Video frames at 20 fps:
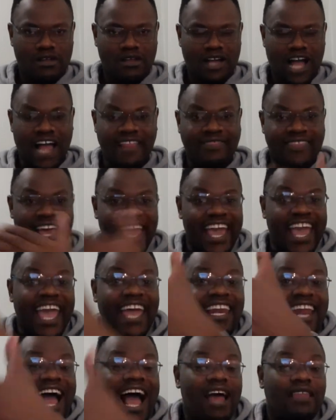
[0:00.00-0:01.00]
Are there
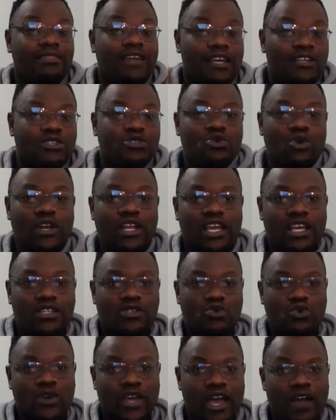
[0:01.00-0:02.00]
any other
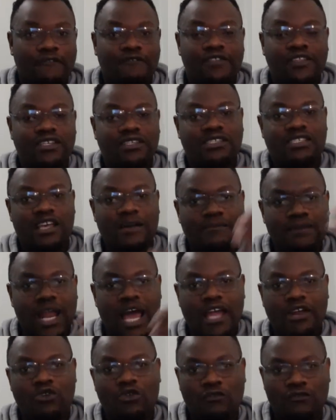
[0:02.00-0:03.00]
historians who have the same
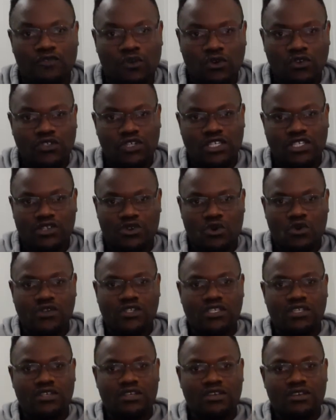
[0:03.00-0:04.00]
line of thought as
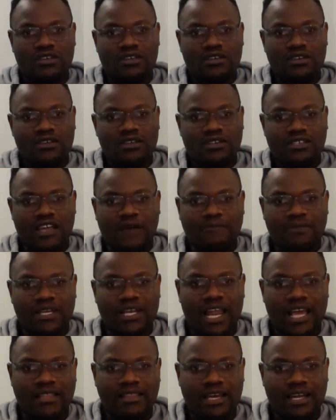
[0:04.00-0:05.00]
yours?
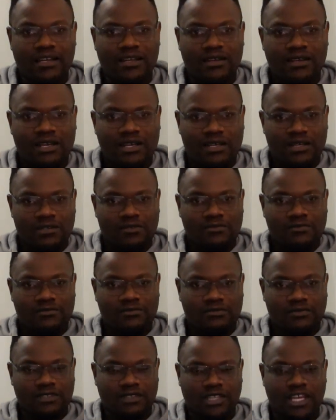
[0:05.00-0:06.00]
Something like that.
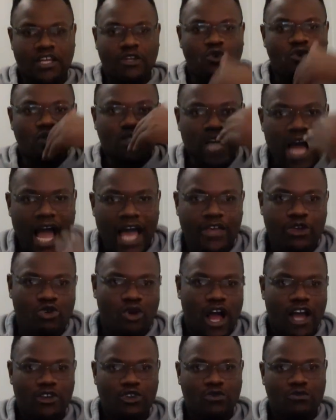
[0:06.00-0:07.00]
Then you tie your
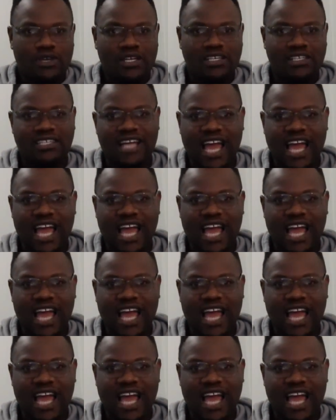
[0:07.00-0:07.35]
argument.